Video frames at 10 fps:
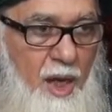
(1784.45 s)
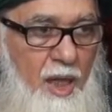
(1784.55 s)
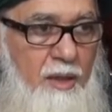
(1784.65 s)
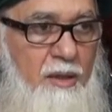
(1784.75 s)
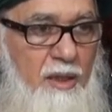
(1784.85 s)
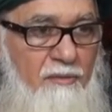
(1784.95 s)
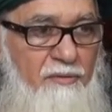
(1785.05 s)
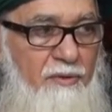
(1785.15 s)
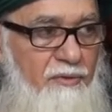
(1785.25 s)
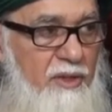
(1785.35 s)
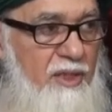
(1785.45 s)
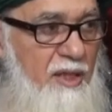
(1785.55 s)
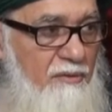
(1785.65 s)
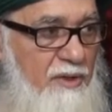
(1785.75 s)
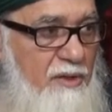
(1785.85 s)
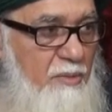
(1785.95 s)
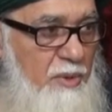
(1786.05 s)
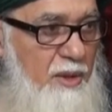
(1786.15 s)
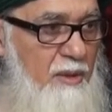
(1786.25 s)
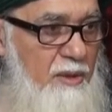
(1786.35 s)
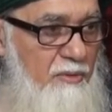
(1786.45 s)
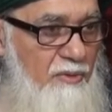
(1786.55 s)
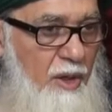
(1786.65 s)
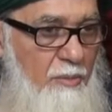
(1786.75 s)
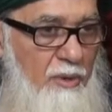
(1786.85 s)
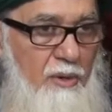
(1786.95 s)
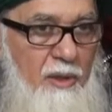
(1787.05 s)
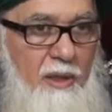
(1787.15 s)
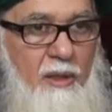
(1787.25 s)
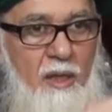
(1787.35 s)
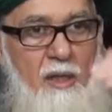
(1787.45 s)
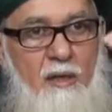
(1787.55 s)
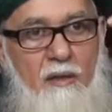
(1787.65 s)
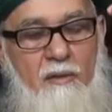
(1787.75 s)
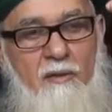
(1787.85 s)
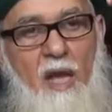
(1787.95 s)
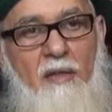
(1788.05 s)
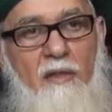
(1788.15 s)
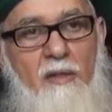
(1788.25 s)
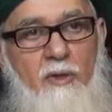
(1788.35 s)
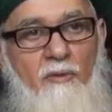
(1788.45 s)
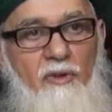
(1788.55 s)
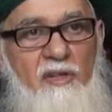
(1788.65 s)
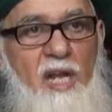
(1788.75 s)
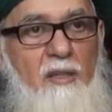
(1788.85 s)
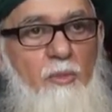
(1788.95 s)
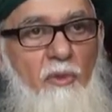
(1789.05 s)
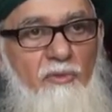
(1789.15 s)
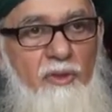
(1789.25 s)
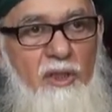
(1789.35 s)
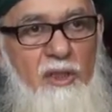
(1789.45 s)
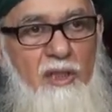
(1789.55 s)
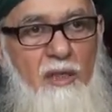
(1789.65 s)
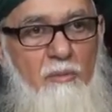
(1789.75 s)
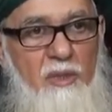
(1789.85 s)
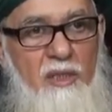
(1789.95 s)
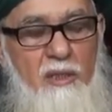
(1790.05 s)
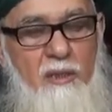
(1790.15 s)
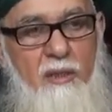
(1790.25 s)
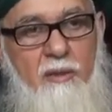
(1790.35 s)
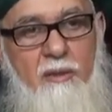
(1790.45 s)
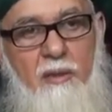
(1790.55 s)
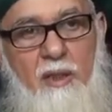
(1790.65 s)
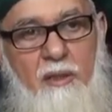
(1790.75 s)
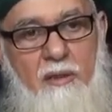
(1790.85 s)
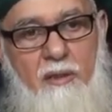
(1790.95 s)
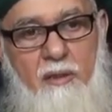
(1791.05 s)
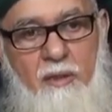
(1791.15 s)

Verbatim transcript: 157 speakers from titles of grand muftis and ministers and